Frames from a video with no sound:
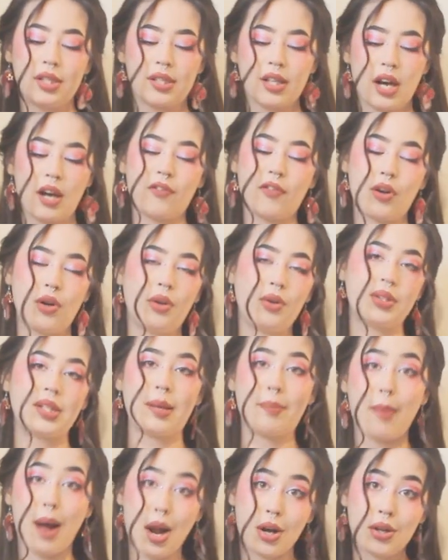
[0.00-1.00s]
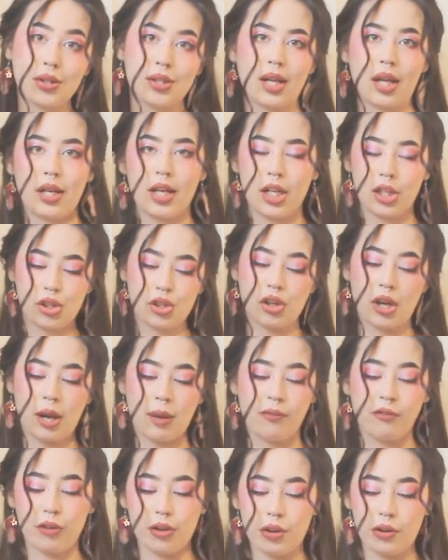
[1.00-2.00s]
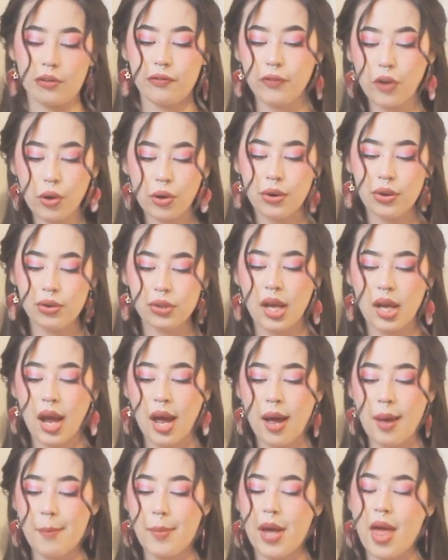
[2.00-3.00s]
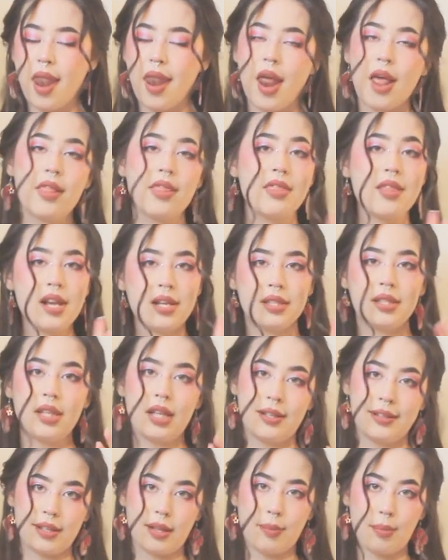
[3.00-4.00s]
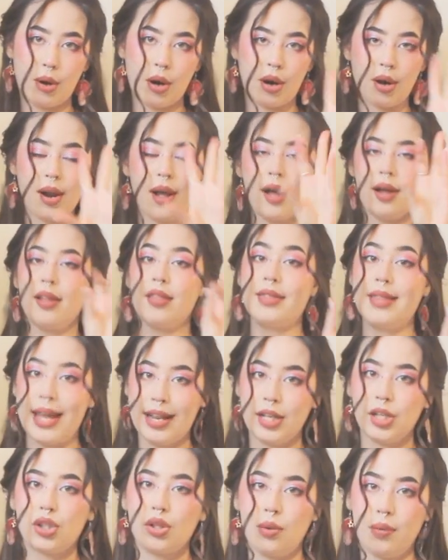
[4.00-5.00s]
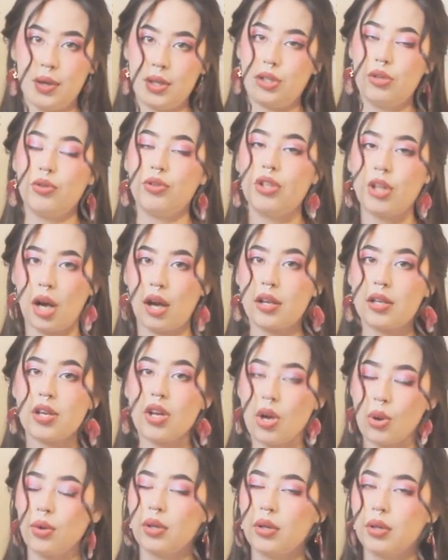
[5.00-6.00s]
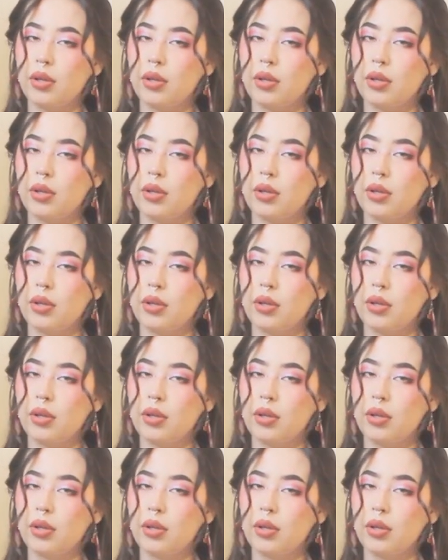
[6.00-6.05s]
stock photos and models on Instagram for their photos, but this is the part that is going to shock you.